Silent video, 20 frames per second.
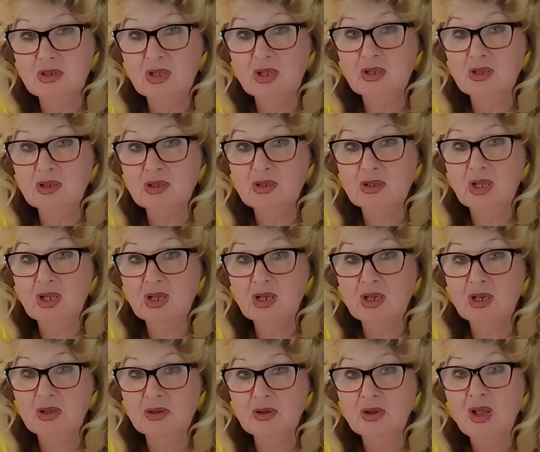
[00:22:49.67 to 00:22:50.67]
then they
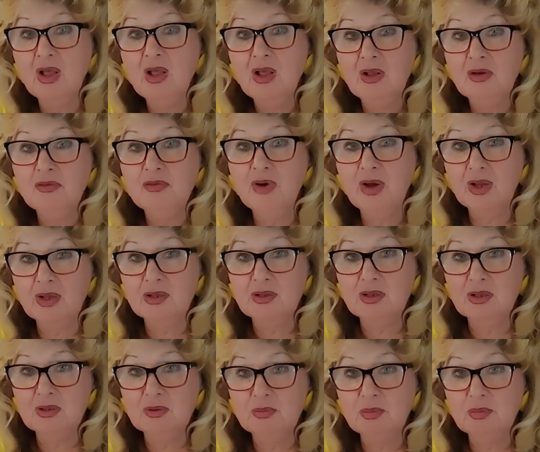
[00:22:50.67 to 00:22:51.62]
can find it.